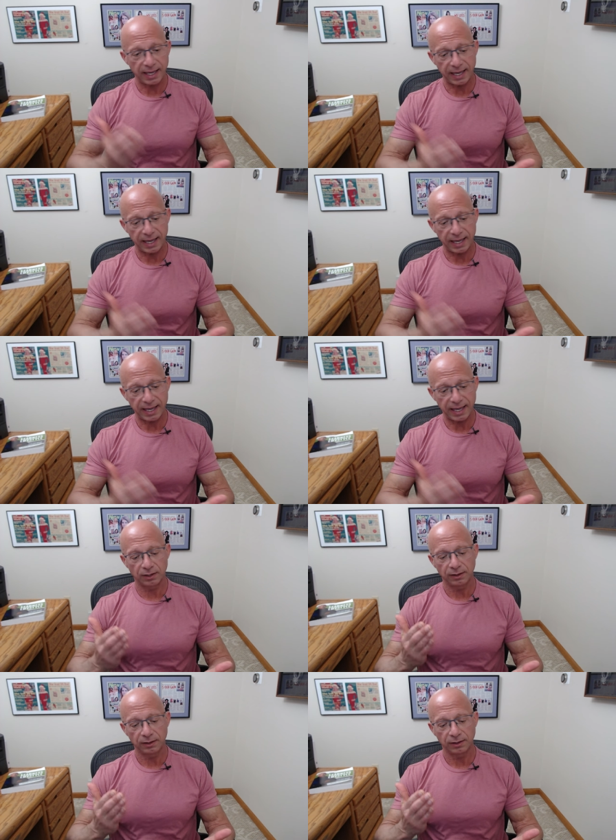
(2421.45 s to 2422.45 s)

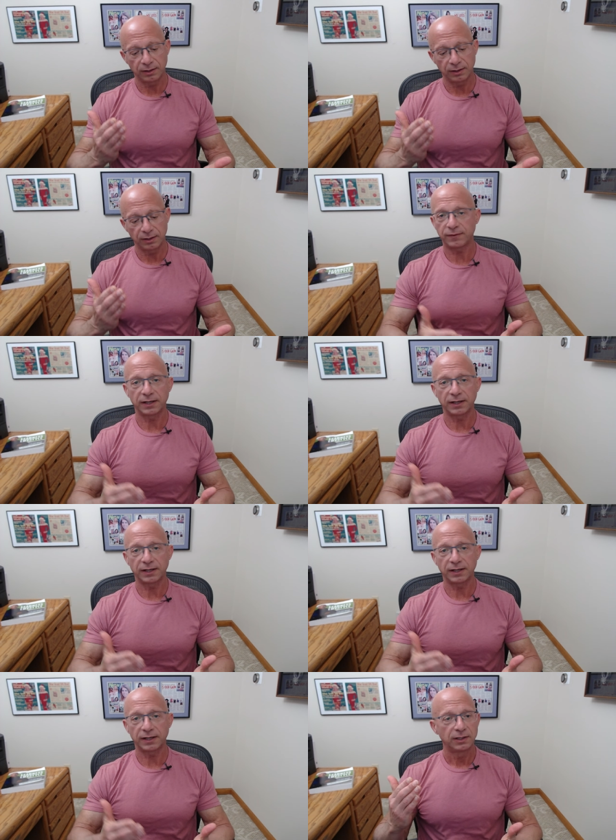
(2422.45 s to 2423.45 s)
hamstrung, too
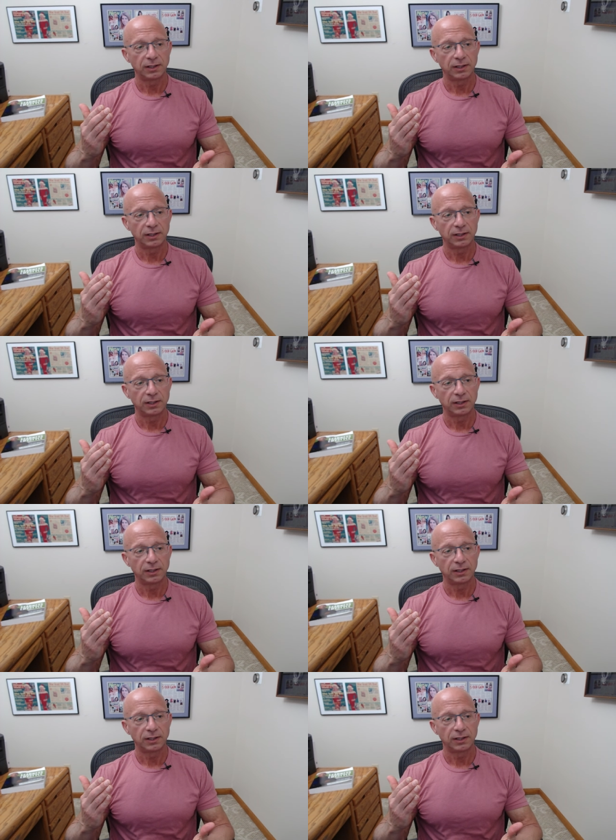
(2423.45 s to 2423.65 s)
ineffective,